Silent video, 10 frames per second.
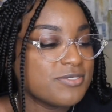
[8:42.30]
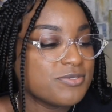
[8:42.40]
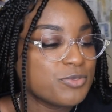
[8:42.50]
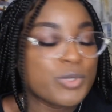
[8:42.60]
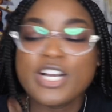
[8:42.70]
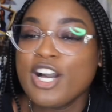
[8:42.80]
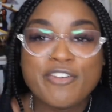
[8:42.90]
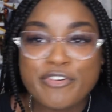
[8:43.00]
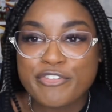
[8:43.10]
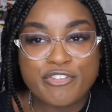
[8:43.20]

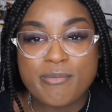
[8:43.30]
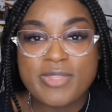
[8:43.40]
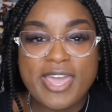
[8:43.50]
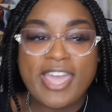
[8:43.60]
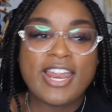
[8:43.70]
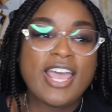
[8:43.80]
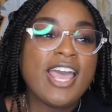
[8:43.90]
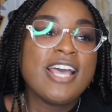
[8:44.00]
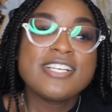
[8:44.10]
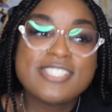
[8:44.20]
recover from that.
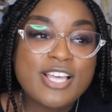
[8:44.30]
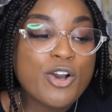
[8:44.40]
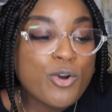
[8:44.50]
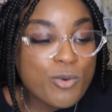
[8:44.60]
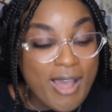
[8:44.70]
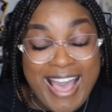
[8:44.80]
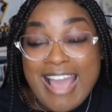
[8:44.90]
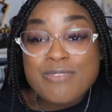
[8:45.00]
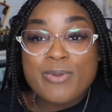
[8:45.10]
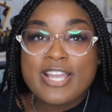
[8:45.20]
So
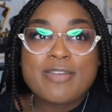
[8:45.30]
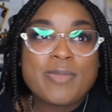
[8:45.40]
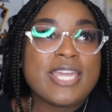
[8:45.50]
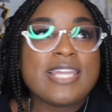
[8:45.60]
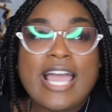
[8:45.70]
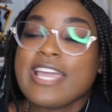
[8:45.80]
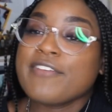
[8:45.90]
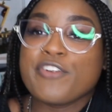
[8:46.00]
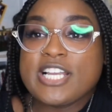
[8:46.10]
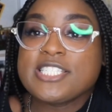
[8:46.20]
I'd recommend, like,
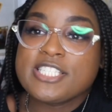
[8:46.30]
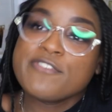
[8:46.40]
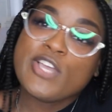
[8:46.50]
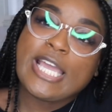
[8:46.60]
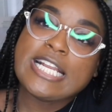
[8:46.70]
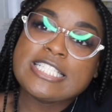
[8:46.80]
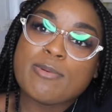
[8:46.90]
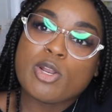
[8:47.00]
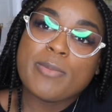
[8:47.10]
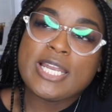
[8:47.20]
for instance, if you had an exam
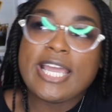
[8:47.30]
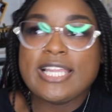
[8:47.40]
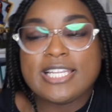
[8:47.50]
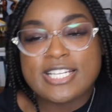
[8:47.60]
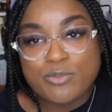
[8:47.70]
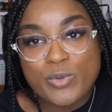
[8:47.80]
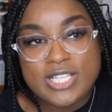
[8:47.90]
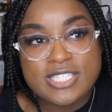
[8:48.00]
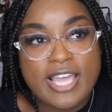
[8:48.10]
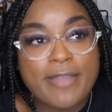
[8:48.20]
on a Monday and then a
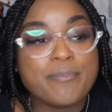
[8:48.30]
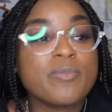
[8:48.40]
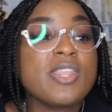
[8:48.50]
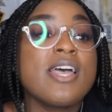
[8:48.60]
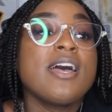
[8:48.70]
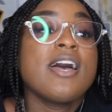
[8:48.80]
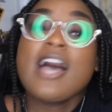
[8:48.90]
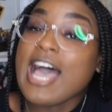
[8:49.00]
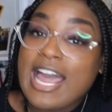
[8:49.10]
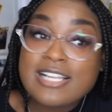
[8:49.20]
Wednesday,
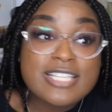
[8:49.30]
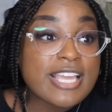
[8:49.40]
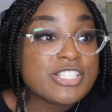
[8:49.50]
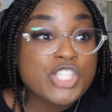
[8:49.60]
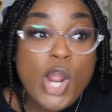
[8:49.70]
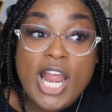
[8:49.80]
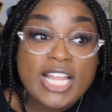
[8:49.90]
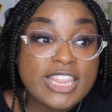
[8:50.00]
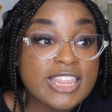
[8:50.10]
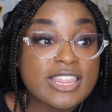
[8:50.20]
I'd say start
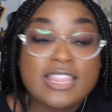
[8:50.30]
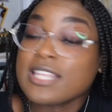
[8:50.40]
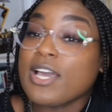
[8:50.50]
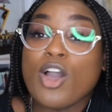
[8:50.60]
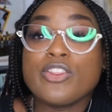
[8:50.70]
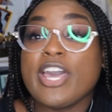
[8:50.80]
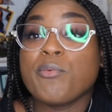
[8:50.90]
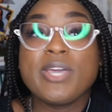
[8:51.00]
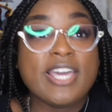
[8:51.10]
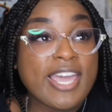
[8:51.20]
that
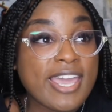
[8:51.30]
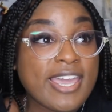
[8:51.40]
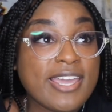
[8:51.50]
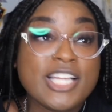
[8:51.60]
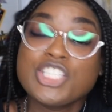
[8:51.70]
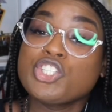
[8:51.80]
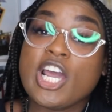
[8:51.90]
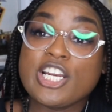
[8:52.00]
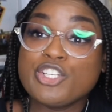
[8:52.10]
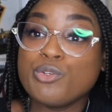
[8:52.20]
week ahead.
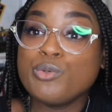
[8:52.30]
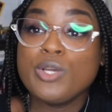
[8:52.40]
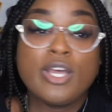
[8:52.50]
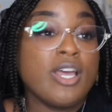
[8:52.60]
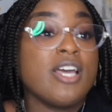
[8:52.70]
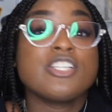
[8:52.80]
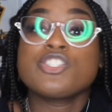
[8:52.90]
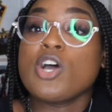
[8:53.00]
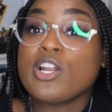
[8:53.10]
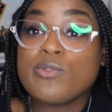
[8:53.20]
Try to
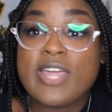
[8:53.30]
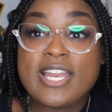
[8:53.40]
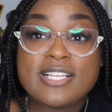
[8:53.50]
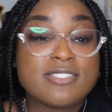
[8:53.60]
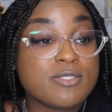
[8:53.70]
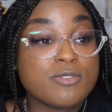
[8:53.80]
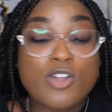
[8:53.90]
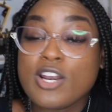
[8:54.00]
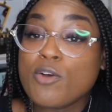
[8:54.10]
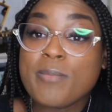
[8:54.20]
start
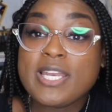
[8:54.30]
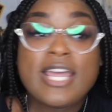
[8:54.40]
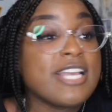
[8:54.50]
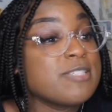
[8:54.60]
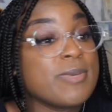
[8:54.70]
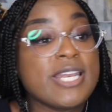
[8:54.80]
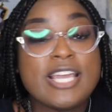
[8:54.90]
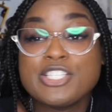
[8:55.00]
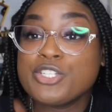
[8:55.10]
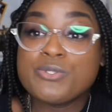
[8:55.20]
on Mondays, Monday,
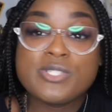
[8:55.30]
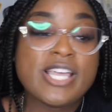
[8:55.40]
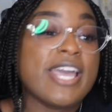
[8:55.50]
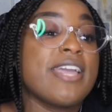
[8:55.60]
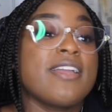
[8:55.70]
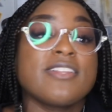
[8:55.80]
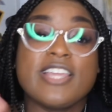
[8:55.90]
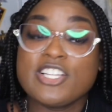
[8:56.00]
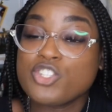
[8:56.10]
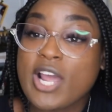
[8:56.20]
Tuesday,
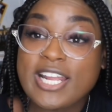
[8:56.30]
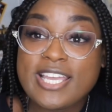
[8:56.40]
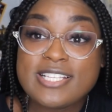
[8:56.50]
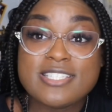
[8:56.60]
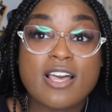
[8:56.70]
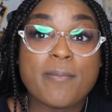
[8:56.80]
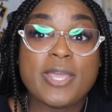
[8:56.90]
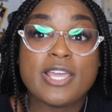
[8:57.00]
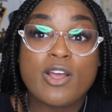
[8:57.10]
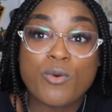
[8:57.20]
then try to get some
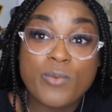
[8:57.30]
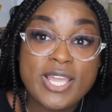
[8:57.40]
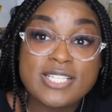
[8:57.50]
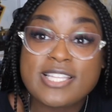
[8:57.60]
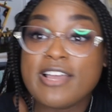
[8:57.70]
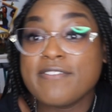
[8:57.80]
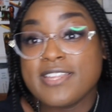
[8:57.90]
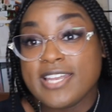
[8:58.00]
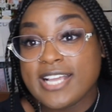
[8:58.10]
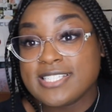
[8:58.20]
in on Wednesday of the
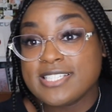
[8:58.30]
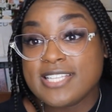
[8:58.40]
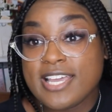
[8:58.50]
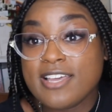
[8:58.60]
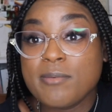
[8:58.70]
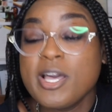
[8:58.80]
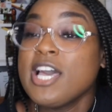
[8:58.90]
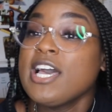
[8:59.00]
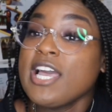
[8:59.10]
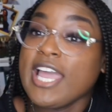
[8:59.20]
next exam,
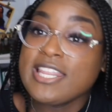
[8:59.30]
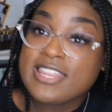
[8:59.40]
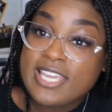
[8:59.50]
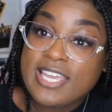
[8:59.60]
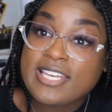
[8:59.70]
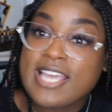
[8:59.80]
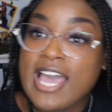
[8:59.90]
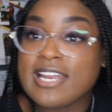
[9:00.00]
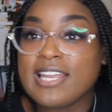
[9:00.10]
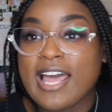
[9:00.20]
and then
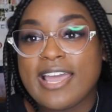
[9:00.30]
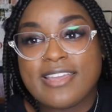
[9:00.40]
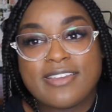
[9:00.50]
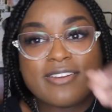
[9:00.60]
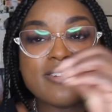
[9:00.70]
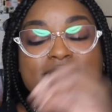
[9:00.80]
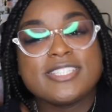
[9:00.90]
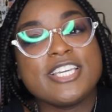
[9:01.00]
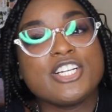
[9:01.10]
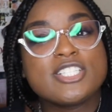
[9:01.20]
kind of like
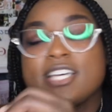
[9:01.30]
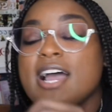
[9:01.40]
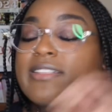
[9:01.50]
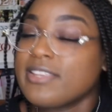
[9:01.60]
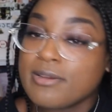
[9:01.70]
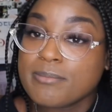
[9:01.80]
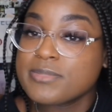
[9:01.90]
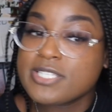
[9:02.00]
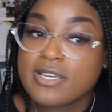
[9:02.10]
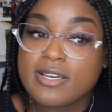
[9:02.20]
teeter-tot them
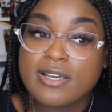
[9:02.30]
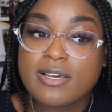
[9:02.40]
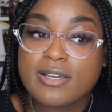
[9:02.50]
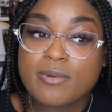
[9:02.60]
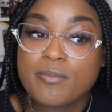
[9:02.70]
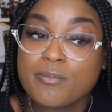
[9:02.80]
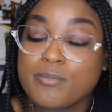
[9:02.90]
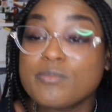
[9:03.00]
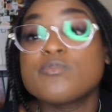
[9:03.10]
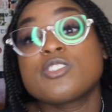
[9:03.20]
to
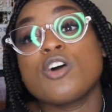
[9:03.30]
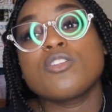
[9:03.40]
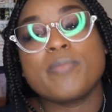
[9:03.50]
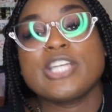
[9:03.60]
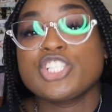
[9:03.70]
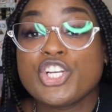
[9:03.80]
slowly make sure you're